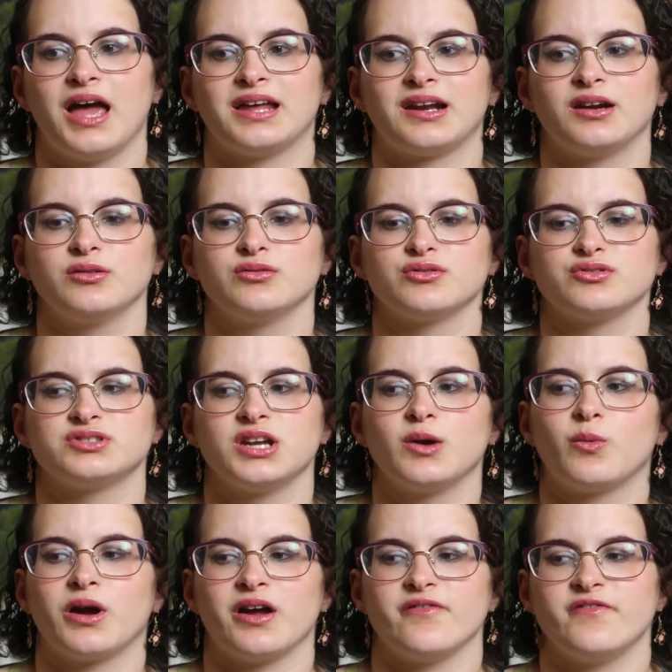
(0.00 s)
And I don't
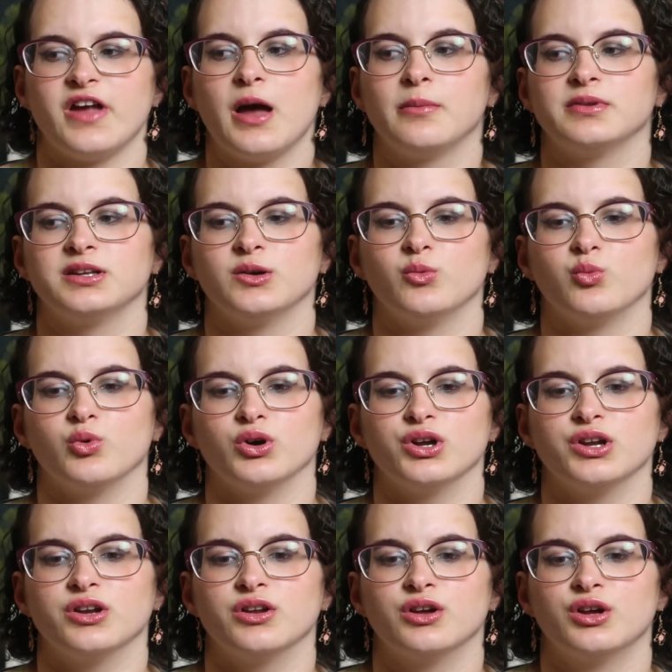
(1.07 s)
understand why a family
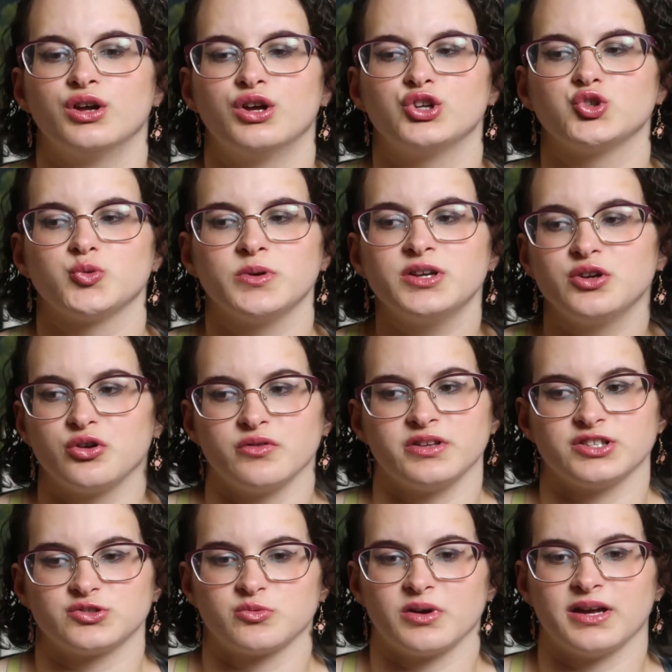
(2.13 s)
would treat her
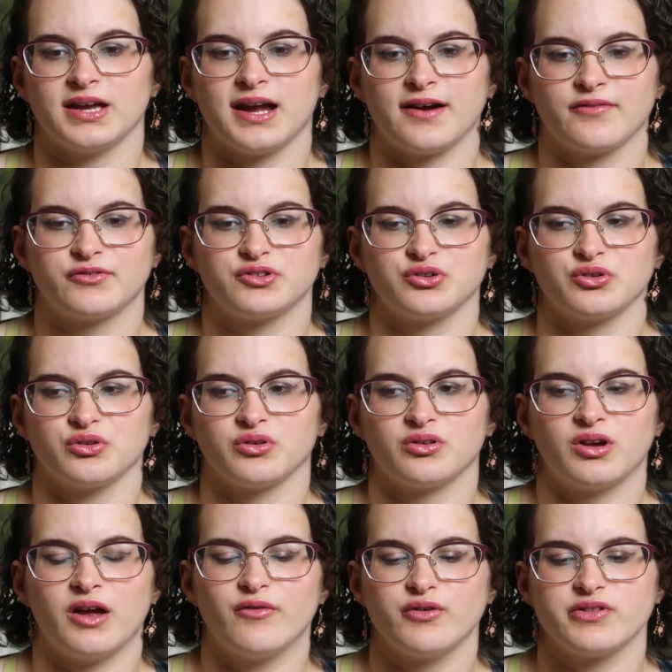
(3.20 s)
this way
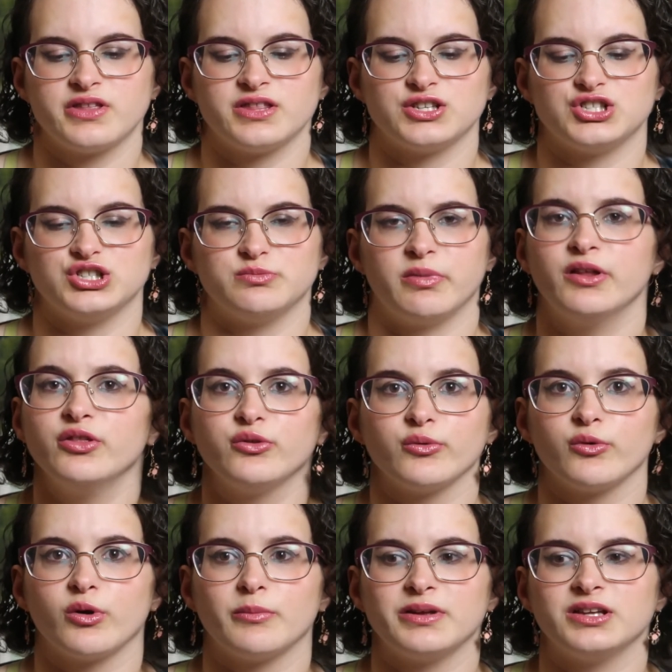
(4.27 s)
after everything that she's been
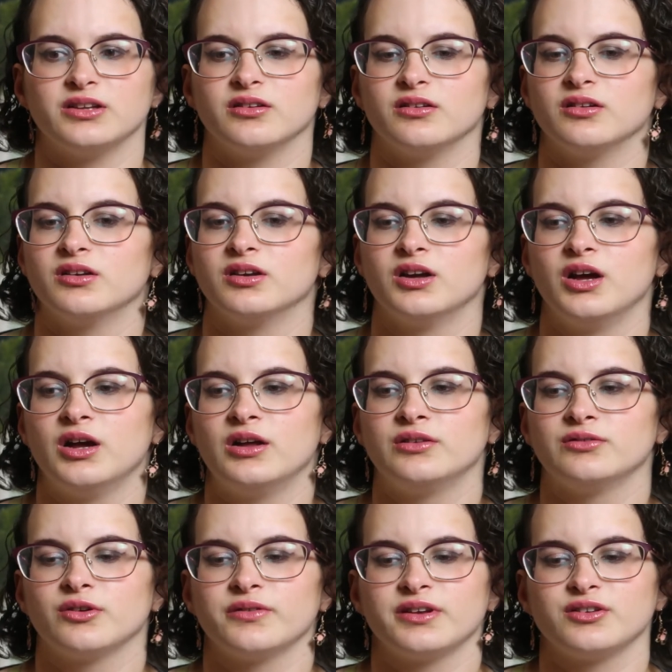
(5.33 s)
through. I mean,
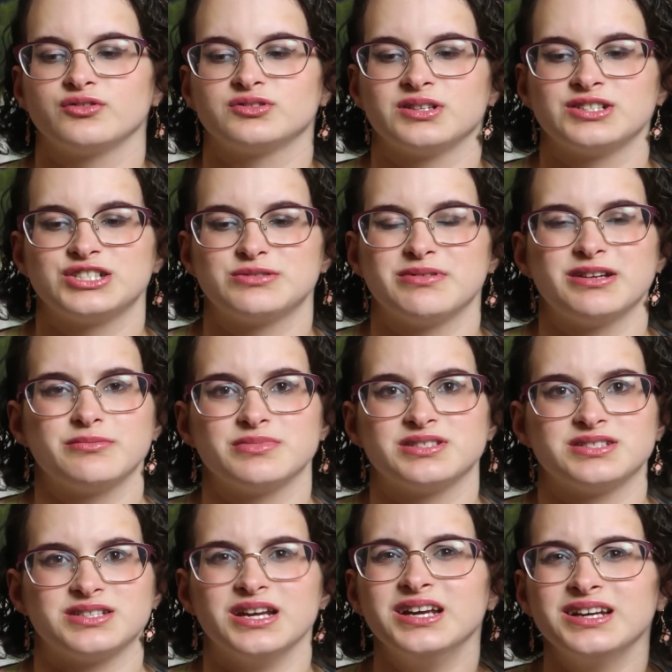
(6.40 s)
don't they understand she made a
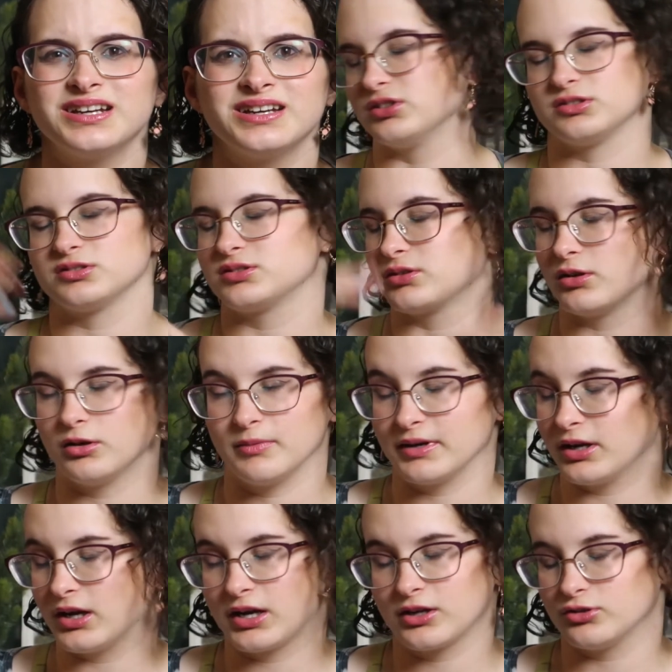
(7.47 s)
mistake? Just, oh my
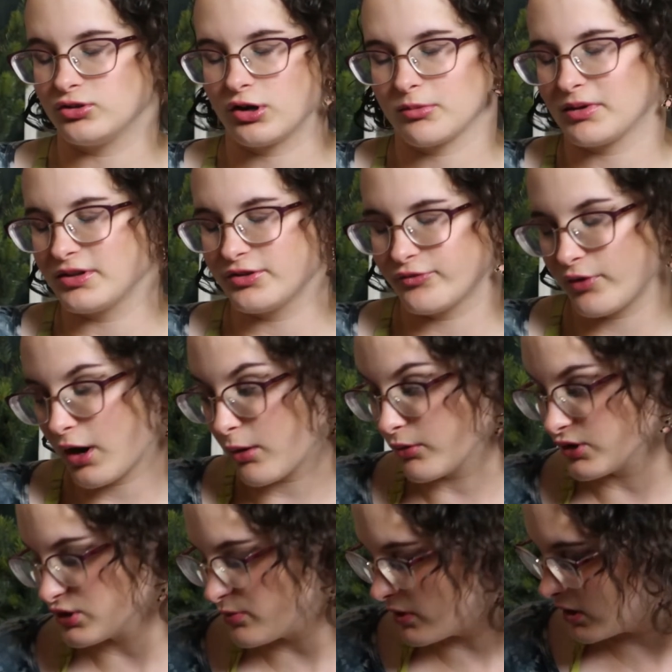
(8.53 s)
god, I could talk about this for hours,